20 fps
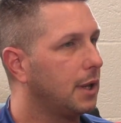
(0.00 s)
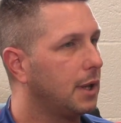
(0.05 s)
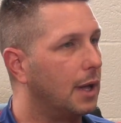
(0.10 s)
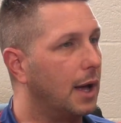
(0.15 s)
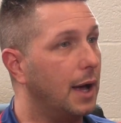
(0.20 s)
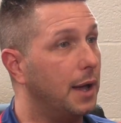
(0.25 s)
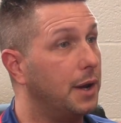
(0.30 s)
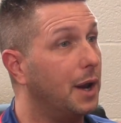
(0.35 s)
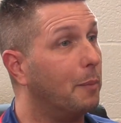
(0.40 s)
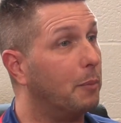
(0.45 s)

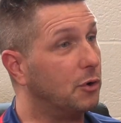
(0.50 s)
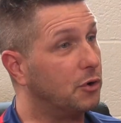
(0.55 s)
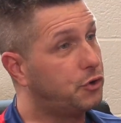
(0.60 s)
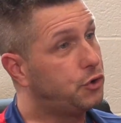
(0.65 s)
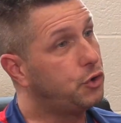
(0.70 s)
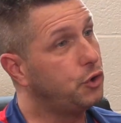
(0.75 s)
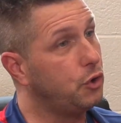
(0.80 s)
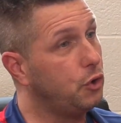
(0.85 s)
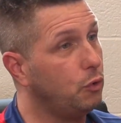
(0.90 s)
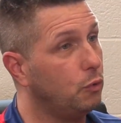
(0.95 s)
Number
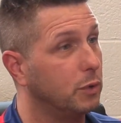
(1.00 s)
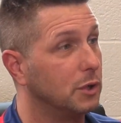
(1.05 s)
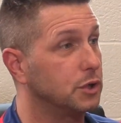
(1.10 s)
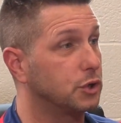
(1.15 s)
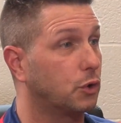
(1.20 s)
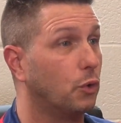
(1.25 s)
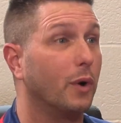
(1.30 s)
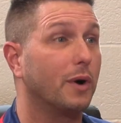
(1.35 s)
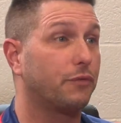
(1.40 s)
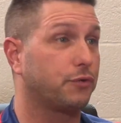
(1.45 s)
2
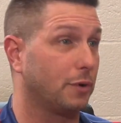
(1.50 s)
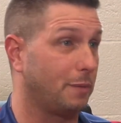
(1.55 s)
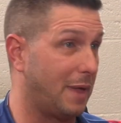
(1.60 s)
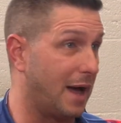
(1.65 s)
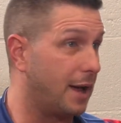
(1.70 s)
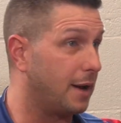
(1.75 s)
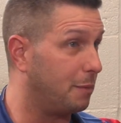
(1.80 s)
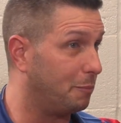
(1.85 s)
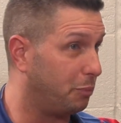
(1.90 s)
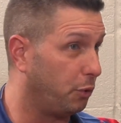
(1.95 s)
was going from
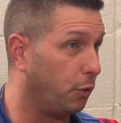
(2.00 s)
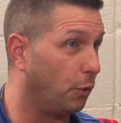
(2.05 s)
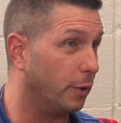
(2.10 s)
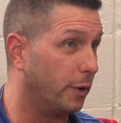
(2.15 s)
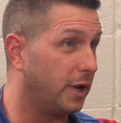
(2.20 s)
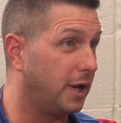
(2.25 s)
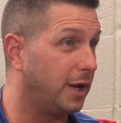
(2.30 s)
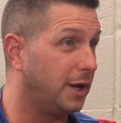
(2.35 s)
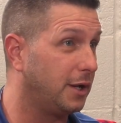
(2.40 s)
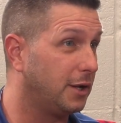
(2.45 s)
that
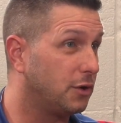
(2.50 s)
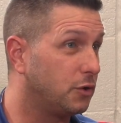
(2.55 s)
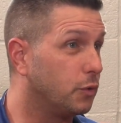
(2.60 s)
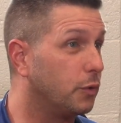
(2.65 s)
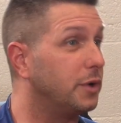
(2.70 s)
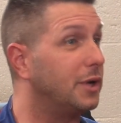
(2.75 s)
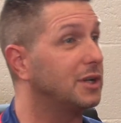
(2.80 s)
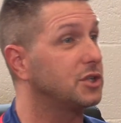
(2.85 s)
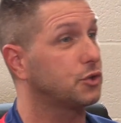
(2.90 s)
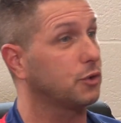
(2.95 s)
employee
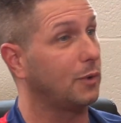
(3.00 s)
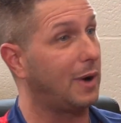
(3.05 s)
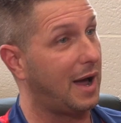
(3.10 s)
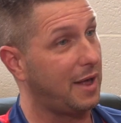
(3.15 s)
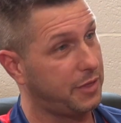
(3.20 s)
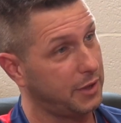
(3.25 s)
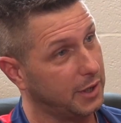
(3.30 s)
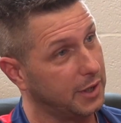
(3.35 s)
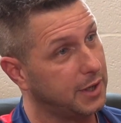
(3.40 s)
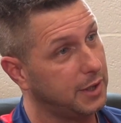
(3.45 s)
to industrial
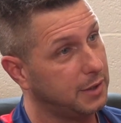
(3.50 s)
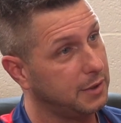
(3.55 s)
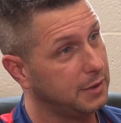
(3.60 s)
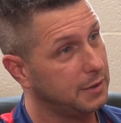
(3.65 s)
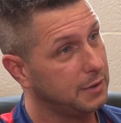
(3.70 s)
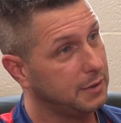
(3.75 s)
athlete.